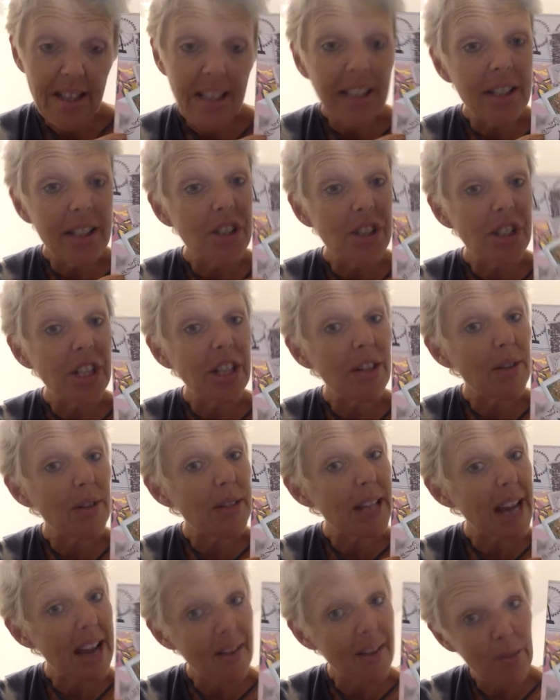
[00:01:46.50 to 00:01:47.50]
because she
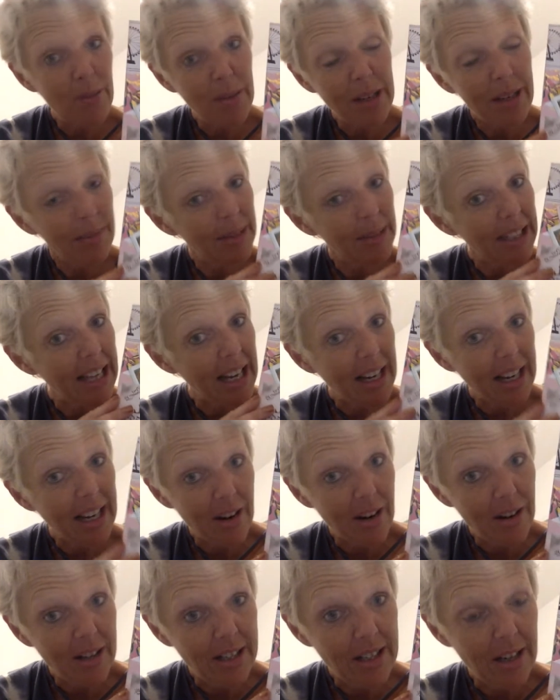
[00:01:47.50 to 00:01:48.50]
knows I haven't been able to get
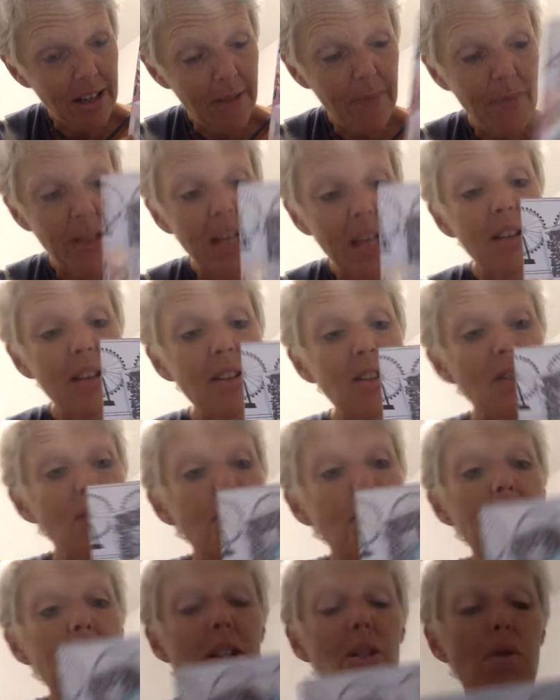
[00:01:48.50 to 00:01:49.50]
carousel.
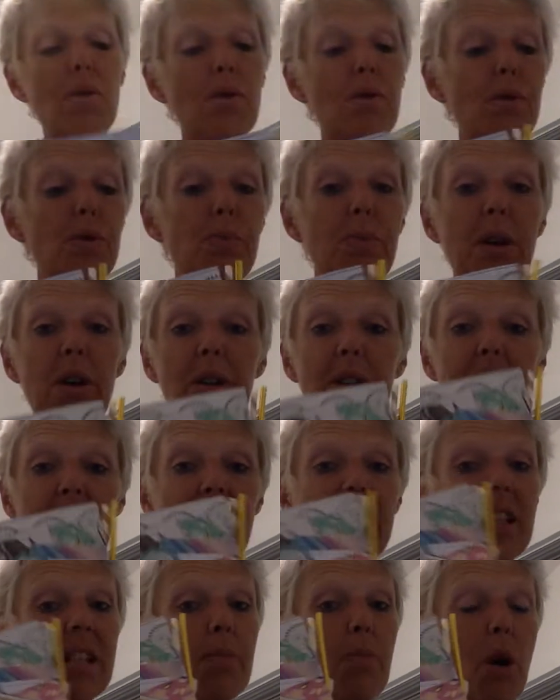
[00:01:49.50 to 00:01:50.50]
So Miss Cruz built
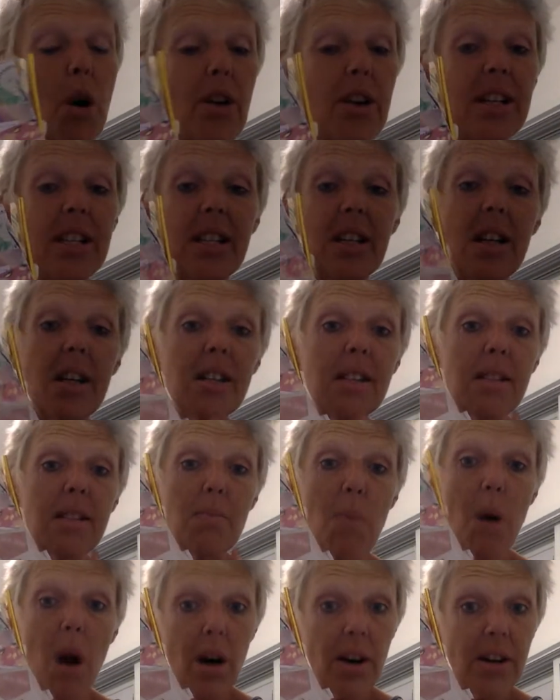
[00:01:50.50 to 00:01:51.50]
the smartest
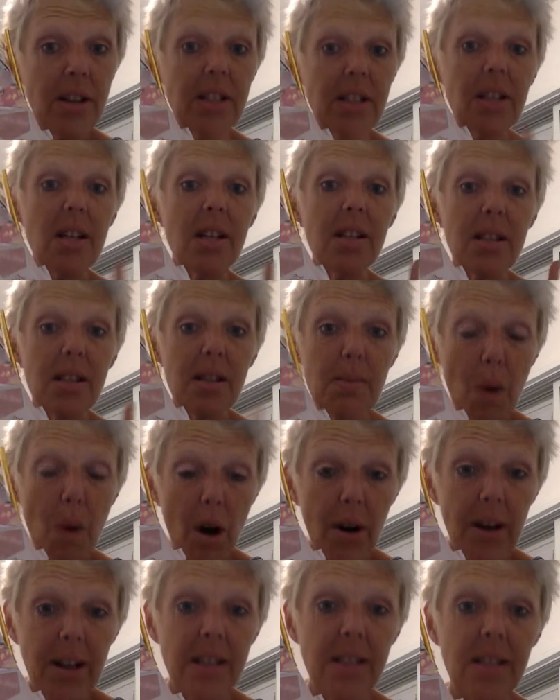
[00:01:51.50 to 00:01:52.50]

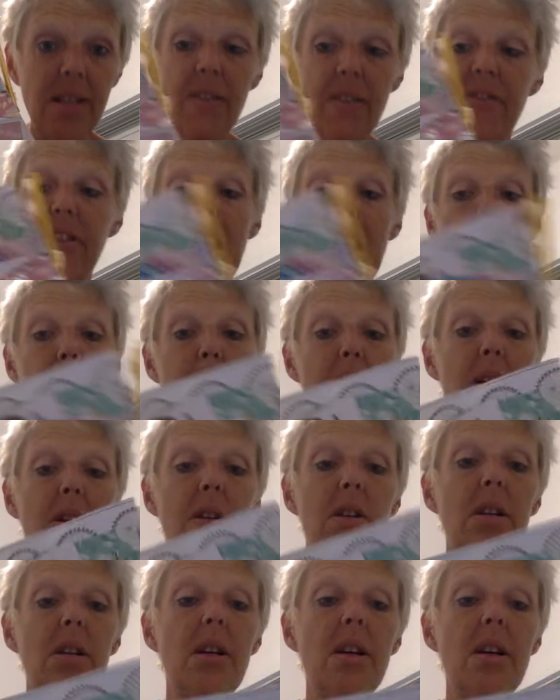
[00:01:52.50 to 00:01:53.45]
flatmail.